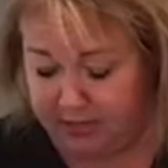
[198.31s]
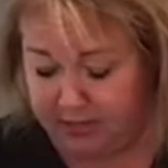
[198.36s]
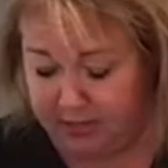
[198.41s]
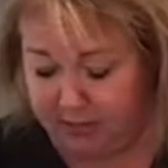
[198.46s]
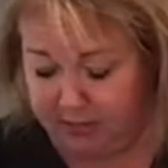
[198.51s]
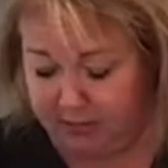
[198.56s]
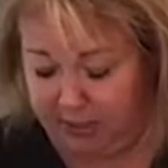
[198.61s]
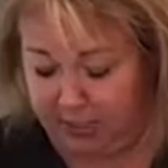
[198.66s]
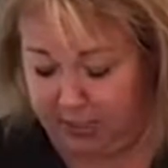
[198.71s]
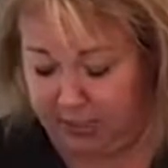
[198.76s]
to
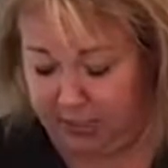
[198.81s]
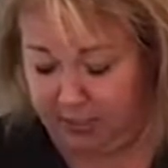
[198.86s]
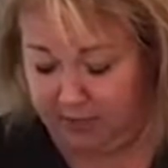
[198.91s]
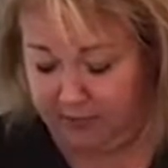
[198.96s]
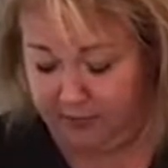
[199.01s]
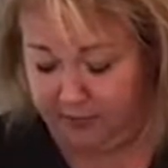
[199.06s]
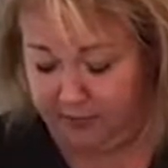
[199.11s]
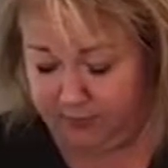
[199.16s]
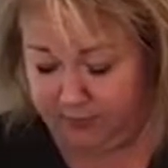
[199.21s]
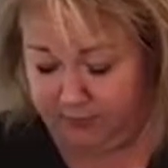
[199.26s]
be
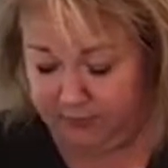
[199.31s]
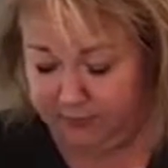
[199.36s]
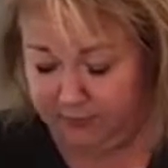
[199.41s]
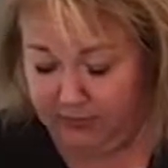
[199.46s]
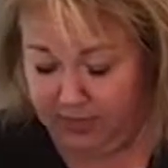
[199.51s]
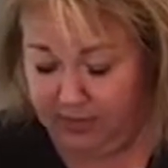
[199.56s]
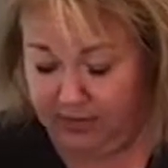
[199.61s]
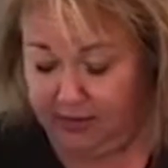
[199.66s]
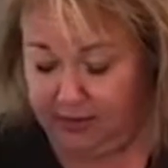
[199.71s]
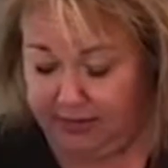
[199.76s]

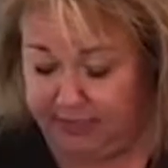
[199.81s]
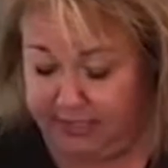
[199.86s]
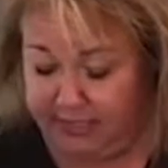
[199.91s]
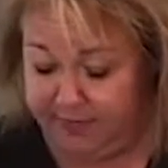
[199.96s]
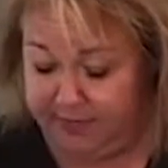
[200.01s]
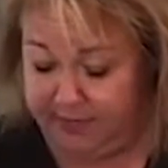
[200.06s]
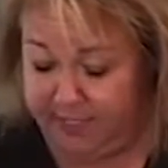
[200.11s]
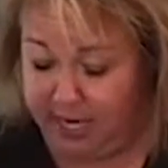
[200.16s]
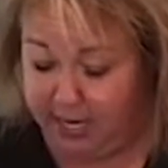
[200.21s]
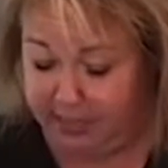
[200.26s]
the same
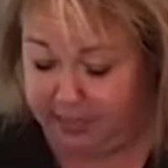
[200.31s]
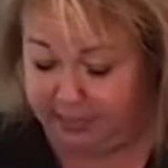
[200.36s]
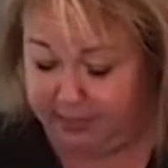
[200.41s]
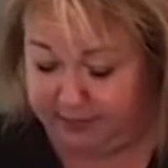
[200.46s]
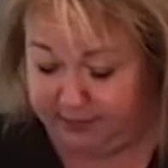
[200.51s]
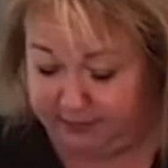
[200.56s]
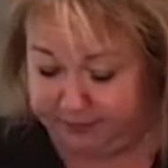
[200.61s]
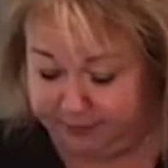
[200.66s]
size.